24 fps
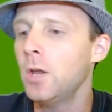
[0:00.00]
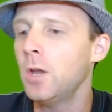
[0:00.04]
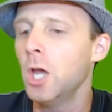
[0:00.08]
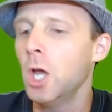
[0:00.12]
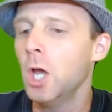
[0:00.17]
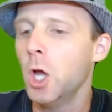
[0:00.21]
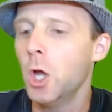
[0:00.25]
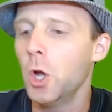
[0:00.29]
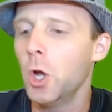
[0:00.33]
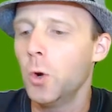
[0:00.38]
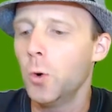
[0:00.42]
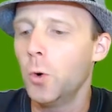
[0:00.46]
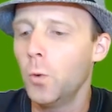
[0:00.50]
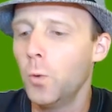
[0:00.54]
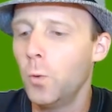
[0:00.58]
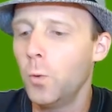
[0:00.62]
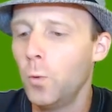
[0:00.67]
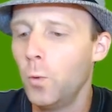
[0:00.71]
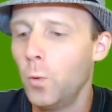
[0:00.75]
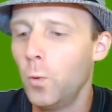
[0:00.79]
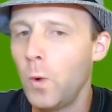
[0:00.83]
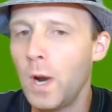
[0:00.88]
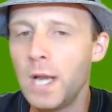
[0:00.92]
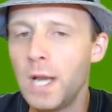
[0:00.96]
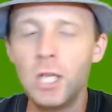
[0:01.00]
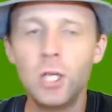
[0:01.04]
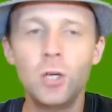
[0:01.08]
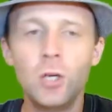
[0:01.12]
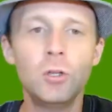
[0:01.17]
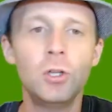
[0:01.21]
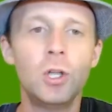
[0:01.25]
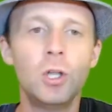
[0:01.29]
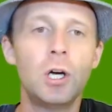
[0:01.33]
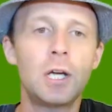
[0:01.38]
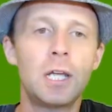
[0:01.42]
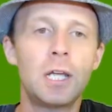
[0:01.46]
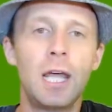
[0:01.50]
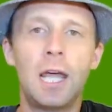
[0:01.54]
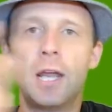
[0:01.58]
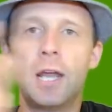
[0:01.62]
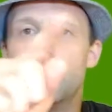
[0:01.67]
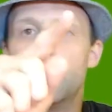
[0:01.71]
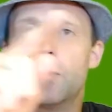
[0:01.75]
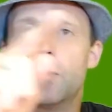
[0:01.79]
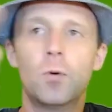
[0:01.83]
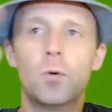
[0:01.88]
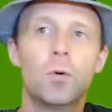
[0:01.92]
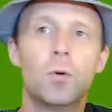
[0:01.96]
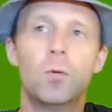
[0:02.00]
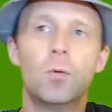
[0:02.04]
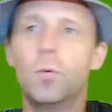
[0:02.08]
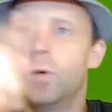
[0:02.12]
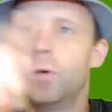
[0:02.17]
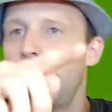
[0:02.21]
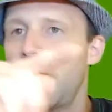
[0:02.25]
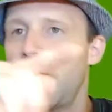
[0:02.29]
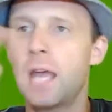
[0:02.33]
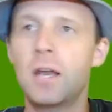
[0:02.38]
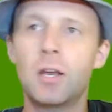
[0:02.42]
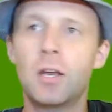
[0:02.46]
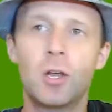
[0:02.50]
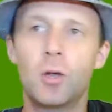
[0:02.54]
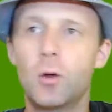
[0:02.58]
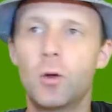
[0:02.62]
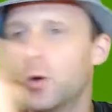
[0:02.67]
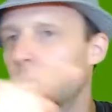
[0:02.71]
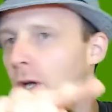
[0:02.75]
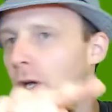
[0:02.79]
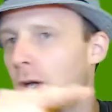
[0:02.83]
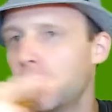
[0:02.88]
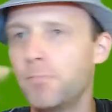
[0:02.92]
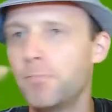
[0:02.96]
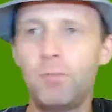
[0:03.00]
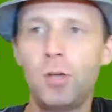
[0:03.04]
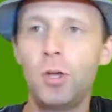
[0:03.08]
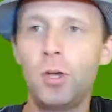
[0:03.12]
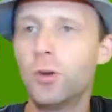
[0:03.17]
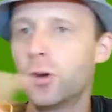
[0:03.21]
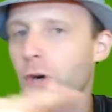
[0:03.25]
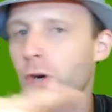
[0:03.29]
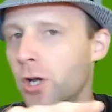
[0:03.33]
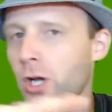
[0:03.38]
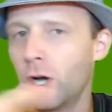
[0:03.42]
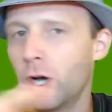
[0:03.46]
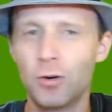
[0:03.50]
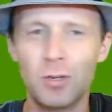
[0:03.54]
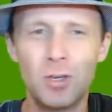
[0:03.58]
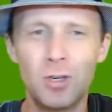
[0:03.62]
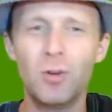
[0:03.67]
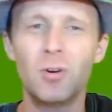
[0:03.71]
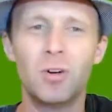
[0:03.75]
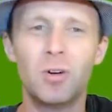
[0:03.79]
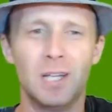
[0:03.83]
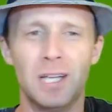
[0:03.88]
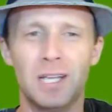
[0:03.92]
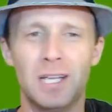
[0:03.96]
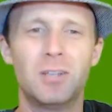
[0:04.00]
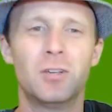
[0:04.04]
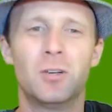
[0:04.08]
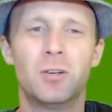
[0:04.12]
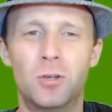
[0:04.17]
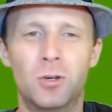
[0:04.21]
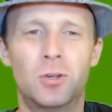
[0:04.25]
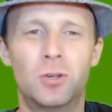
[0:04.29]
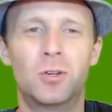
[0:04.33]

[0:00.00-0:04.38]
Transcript: And when you look at, at computer code, Google it.